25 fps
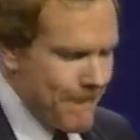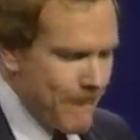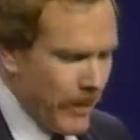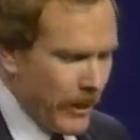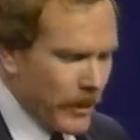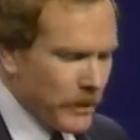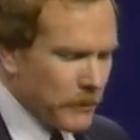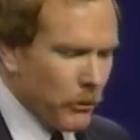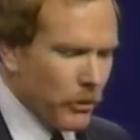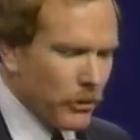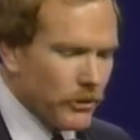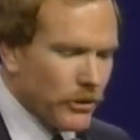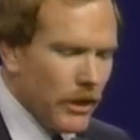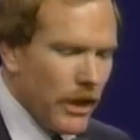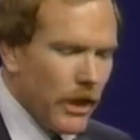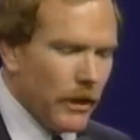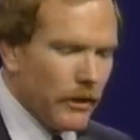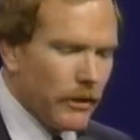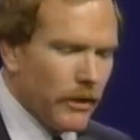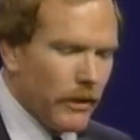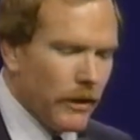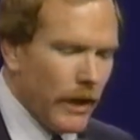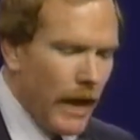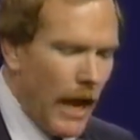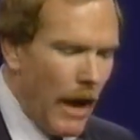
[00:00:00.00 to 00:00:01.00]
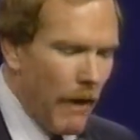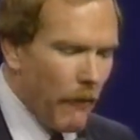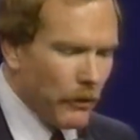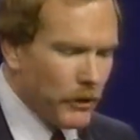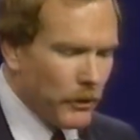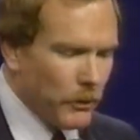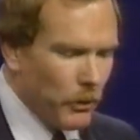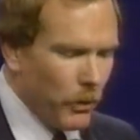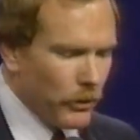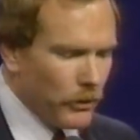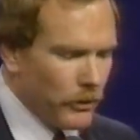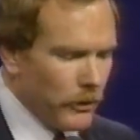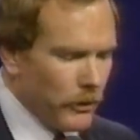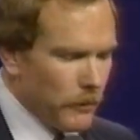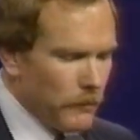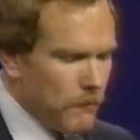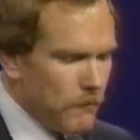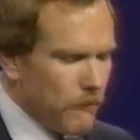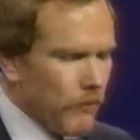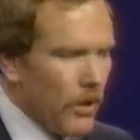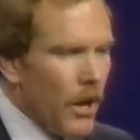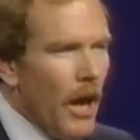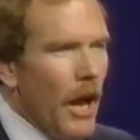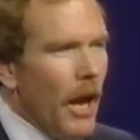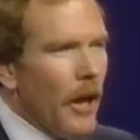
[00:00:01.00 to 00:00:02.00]
that's presented to the average person.
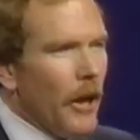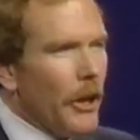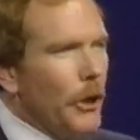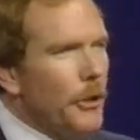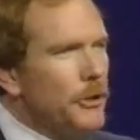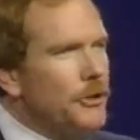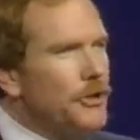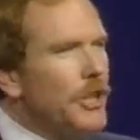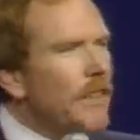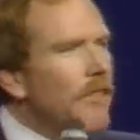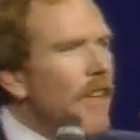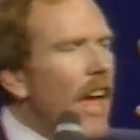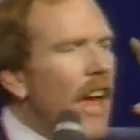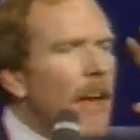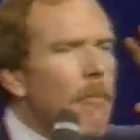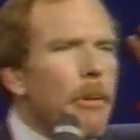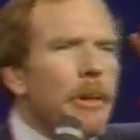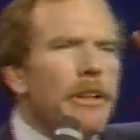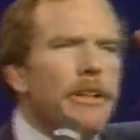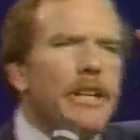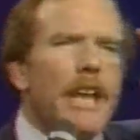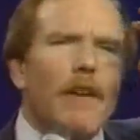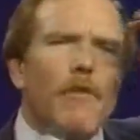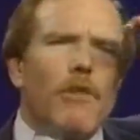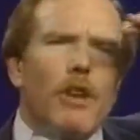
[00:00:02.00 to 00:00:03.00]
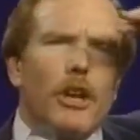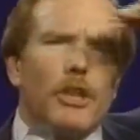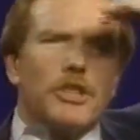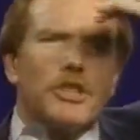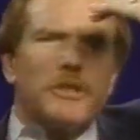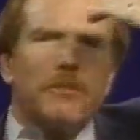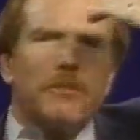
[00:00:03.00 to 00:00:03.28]
You see, they've been given a